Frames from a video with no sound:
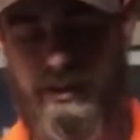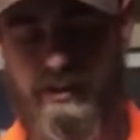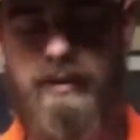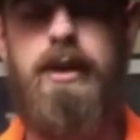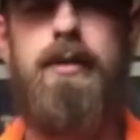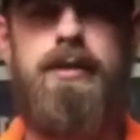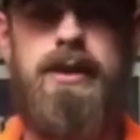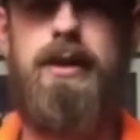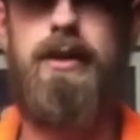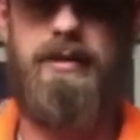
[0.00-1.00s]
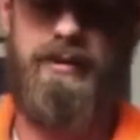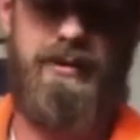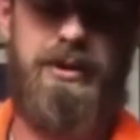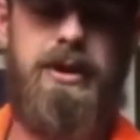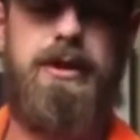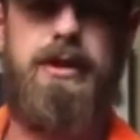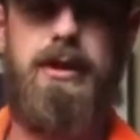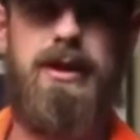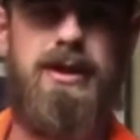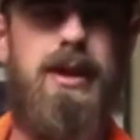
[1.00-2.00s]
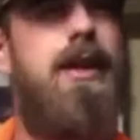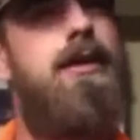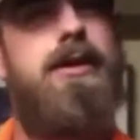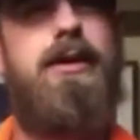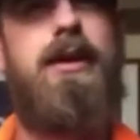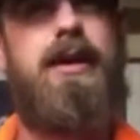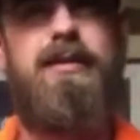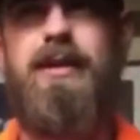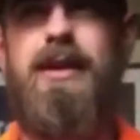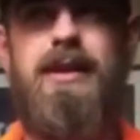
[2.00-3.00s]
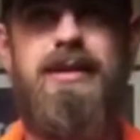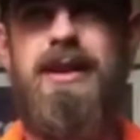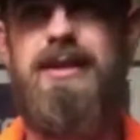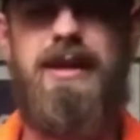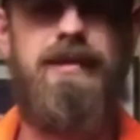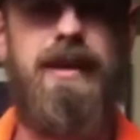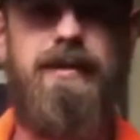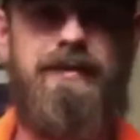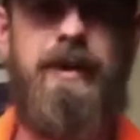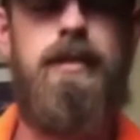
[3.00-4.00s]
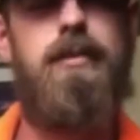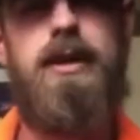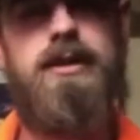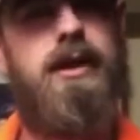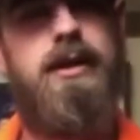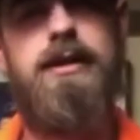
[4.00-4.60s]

what they would sell, just on a slightly, like, I think I saved like $5 on